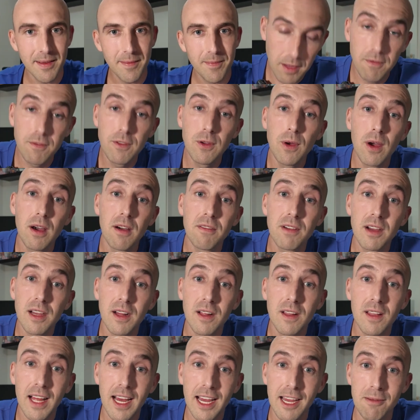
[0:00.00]
If you have a
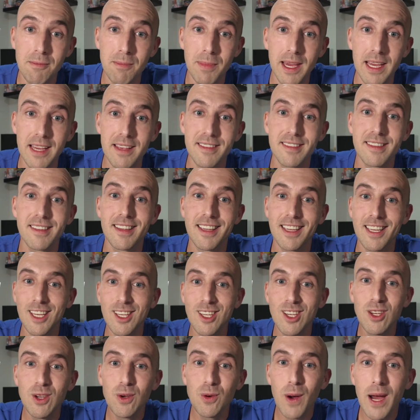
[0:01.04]
client base,
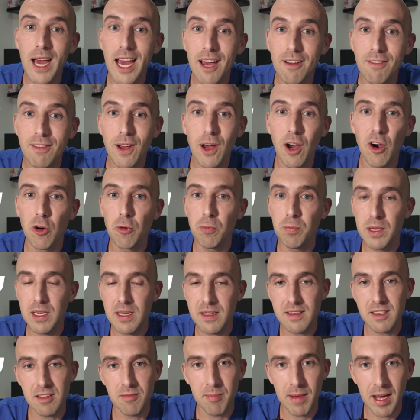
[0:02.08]
you have
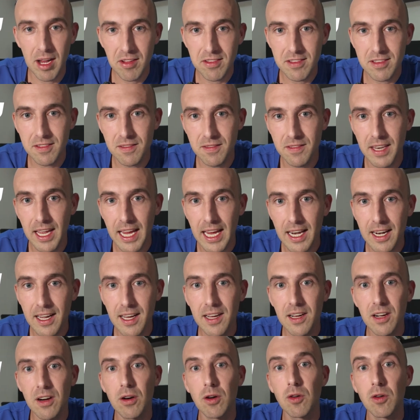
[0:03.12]
copious amounts of data